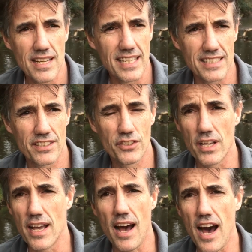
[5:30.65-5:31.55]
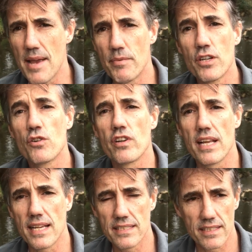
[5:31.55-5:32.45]
it's hyper
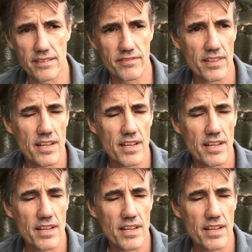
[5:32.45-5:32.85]
creative,